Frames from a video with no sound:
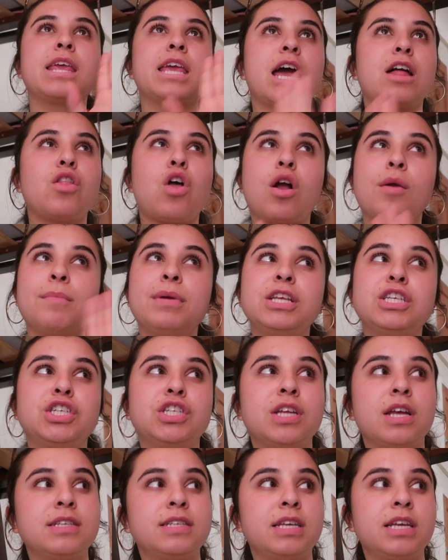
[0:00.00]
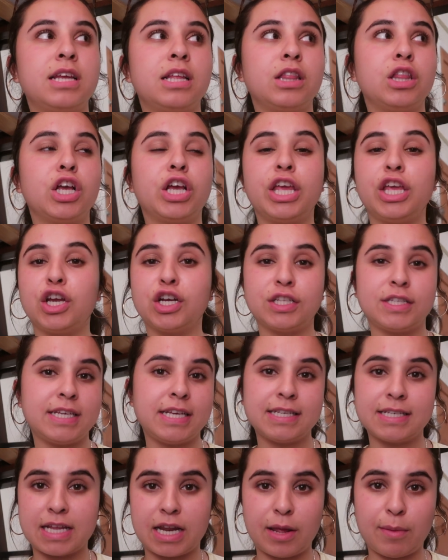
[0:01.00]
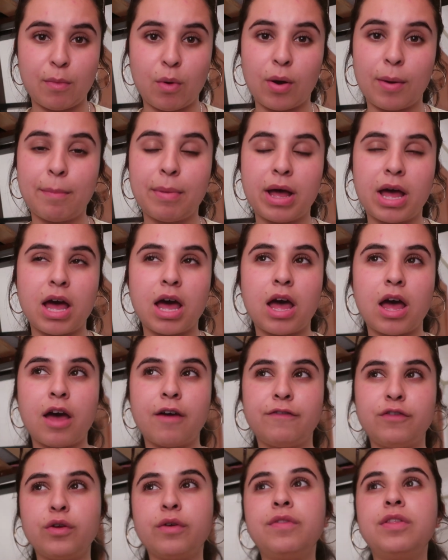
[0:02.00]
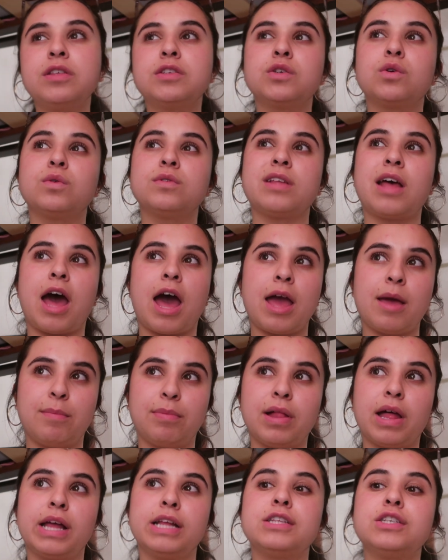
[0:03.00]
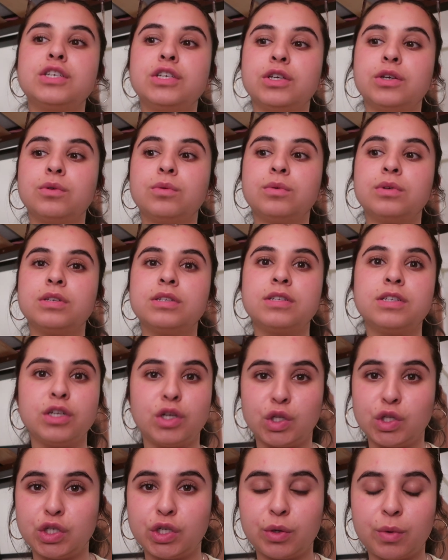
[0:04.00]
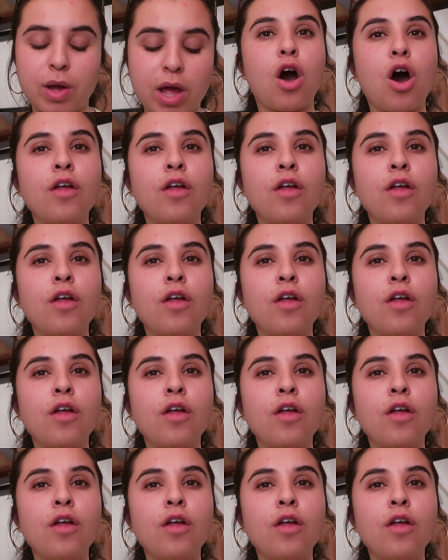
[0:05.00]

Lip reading: Yeah, Long Beach doesn't look at your T's anymore, but a few of the schools that I applied to still do.